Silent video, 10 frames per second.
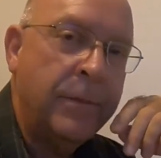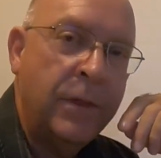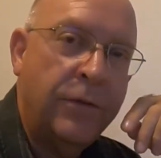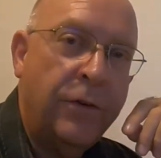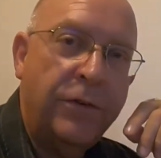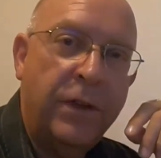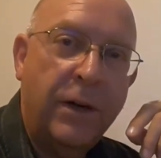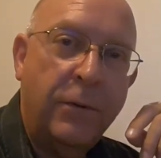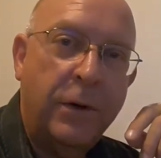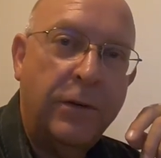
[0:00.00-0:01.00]
First thing I
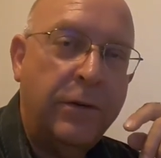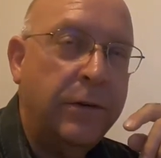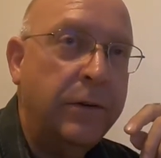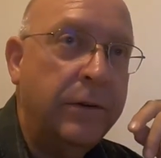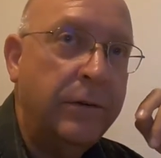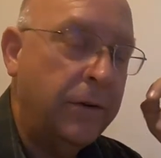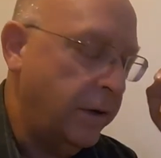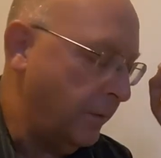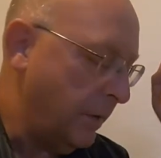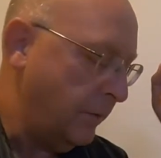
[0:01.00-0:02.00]
wanted to
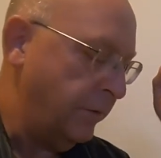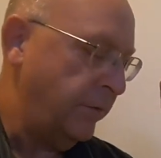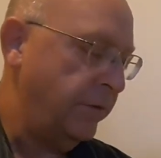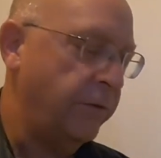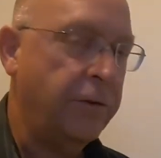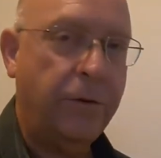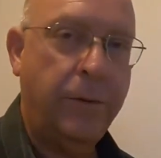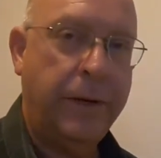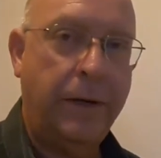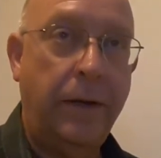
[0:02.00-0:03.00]
talk about was just a real
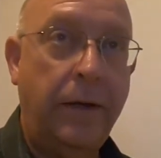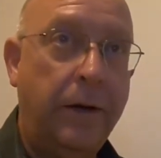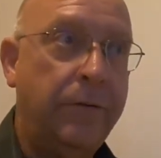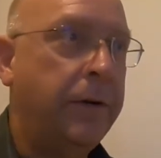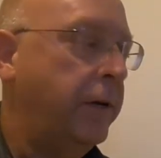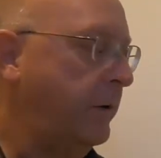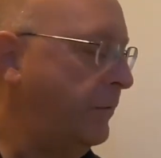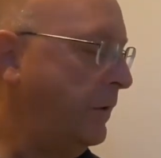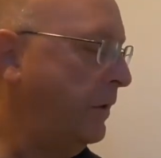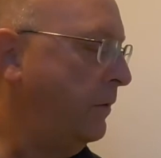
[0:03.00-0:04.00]
quick gun-related
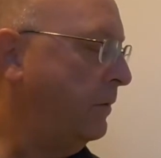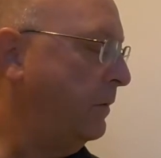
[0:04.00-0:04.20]
video